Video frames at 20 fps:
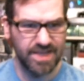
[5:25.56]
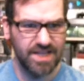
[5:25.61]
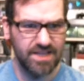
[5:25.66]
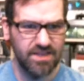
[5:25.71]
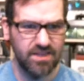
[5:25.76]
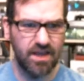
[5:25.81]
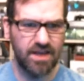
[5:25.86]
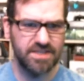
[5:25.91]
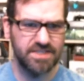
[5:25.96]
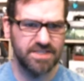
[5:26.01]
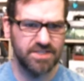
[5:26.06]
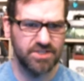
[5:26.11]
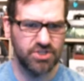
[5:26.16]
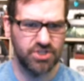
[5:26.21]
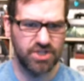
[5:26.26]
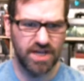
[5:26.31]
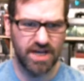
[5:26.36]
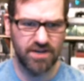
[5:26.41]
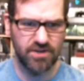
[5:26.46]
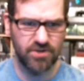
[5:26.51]
Lost in
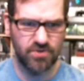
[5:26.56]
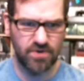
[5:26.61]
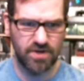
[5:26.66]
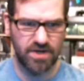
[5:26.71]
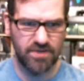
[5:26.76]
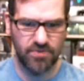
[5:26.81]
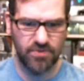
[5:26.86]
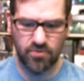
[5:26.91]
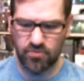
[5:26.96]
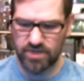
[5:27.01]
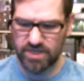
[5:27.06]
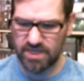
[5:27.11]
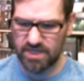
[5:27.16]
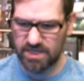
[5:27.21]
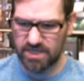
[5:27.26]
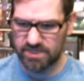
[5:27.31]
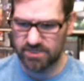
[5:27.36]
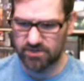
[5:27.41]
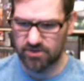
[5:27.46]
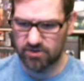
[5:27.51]
Shadow on the
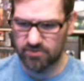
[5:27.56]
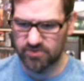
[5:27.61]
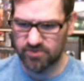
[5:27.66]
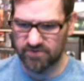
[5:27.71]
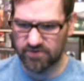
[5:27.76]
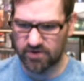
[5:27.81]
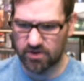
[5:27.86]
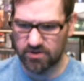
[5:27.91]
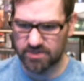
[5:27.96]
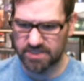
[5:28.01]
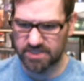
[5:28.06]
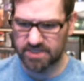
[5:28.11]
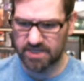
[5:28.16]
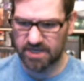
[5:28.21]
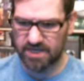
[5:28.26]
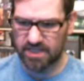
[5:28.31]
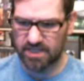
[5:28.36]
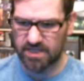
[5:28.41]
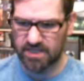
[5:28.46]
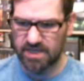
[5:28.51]
Wii in terms of art
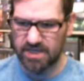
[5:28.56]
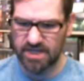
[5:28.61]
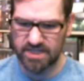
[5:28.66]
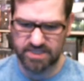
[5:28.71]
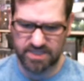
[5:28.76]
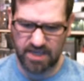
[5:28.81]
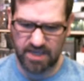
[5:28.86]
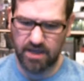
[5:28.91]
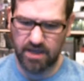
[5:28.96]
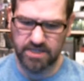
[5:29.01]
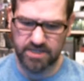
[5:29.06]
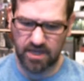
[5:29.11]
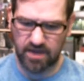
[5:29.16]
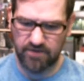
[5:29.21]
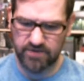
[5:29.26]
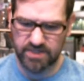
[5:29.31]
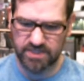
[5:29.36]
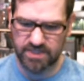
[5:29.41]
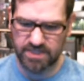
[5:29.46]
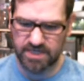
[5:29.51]
style. It's
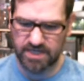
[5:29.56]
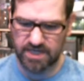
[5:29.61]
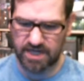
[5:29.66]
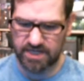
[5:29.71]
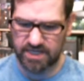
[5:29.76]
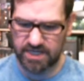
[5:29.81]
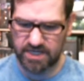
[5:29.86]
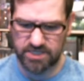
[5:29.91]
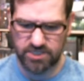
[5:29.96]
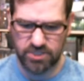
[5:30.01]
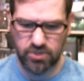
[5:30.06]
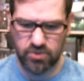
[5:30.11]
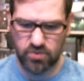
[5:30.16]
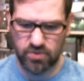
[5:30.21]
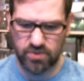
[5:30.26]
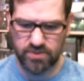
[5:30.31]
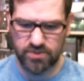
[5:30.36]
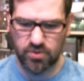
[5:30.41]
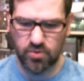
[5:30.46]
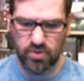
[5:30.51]
obviously not a
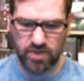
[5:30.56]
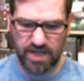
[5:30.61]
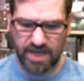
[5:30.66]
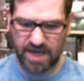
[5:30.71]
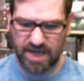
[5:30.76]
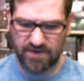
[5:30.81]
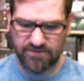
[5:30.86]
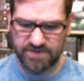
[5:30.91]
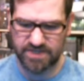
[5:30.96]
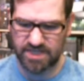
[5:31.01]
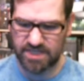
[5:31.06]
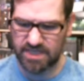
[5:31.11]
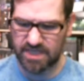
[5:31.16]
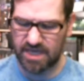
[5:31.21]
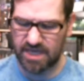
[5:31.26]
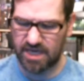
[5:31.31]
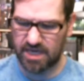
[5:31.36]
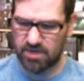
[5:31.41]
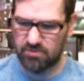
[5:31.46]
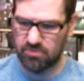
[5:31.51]
2.5D
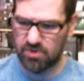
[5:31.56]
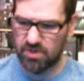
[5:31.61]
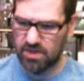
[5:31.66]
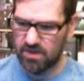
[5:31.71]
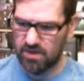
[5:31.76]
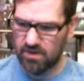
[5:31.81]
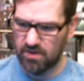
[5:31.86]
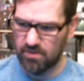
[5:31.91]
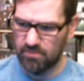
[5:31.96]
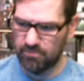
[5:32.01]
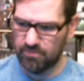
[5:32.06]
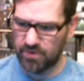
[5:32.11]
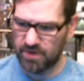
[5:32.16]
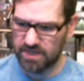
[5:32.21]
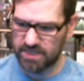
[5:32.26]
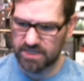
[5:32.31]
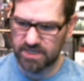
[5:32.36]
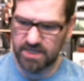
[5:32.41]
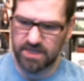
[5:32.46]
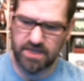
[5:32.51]
game,
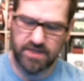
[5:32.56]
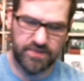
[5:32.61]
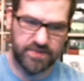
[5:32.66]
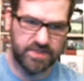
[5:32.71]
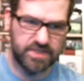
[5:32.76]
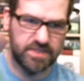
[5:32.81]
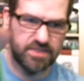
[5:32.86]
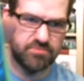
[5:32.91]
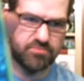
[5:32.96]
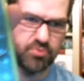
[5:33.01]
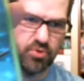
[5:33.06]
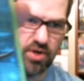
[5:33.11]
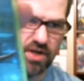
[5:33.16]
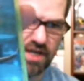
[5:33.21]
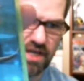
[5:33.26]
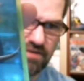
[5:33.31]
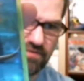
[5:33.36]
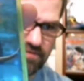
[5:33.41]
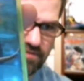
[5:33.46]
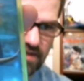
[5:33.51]
but this is
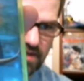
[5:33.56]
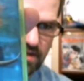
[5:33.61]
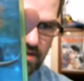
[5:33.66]
Brave.